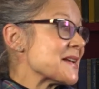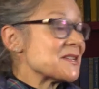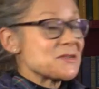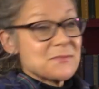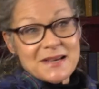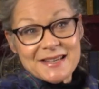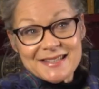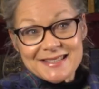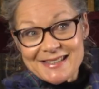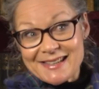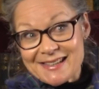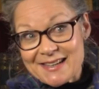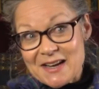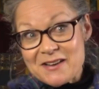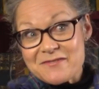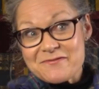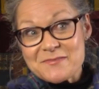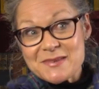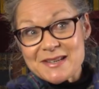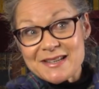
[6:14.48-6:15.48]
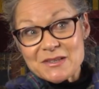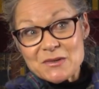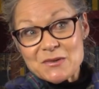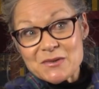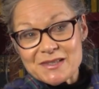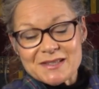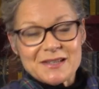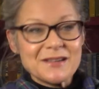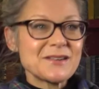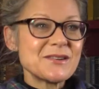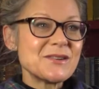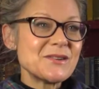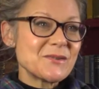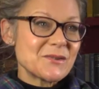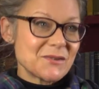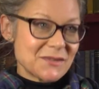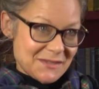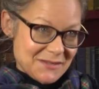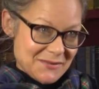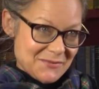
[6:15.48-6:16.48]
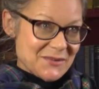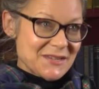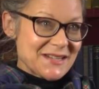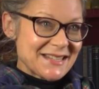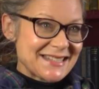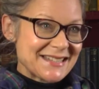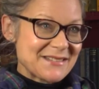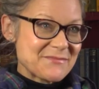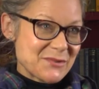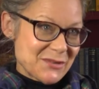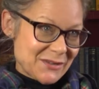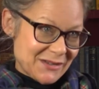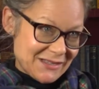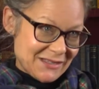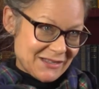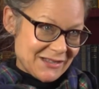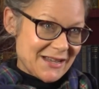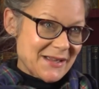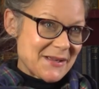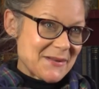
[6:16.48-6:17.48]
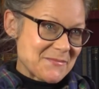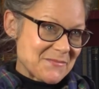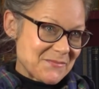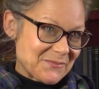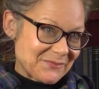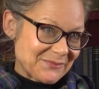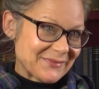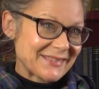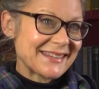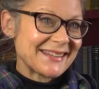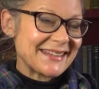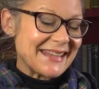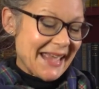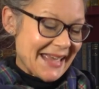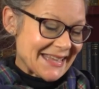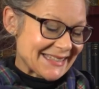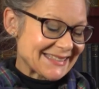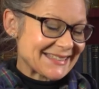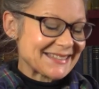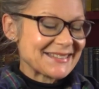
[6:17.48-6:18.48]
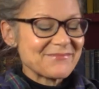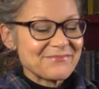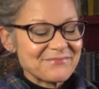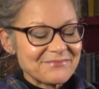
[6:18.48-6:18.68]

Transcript: person in government also who also wanted books. Yes.